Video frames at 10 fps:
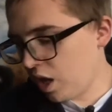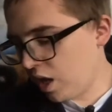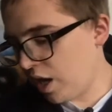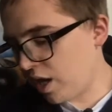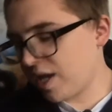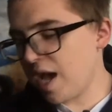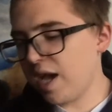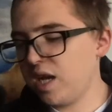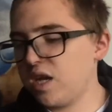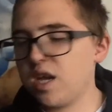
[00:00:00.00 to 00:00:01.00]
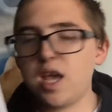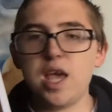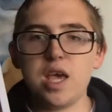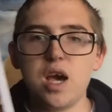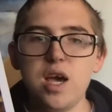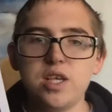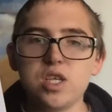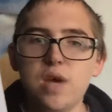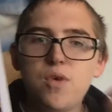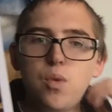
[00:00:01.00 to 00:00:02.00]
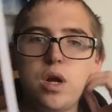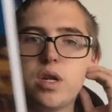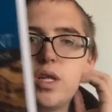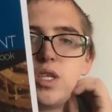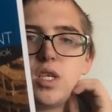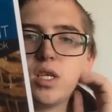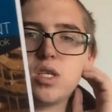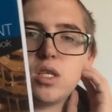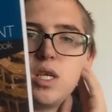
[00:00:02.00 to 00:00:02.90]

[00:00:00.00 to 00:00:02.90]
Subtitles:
Again, here is another one. This is the